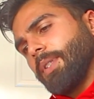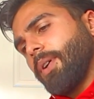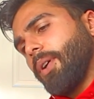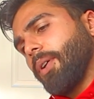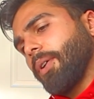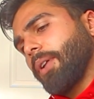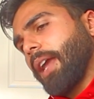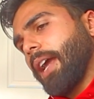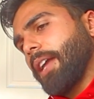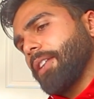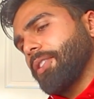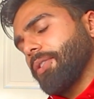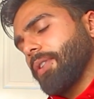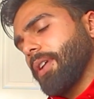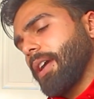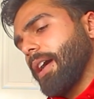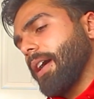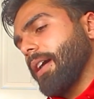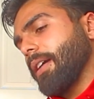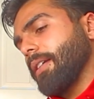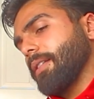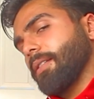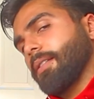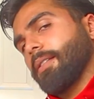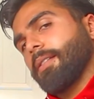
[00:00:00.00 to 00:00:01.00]
I'll catch you
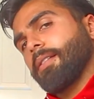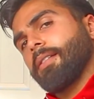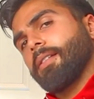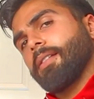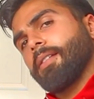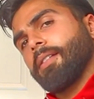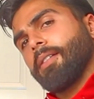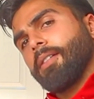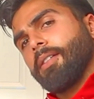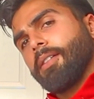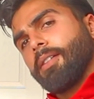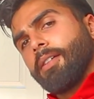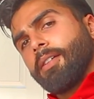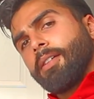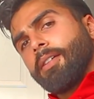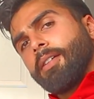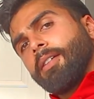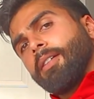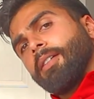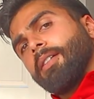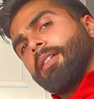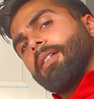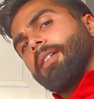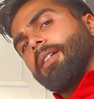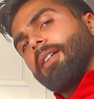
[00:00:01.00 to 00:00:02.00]
guys
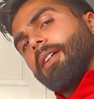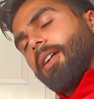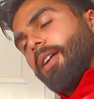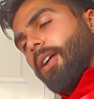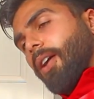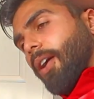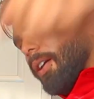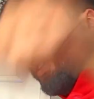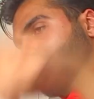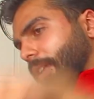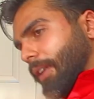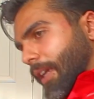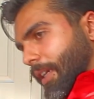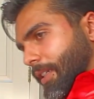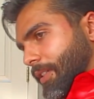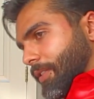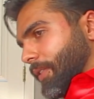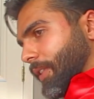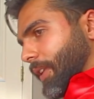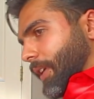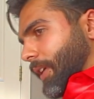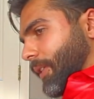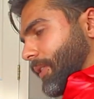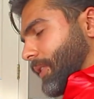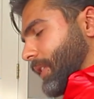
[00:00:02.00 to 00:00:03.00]
on the next
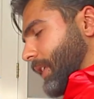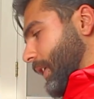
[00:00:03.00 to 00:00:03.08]
video.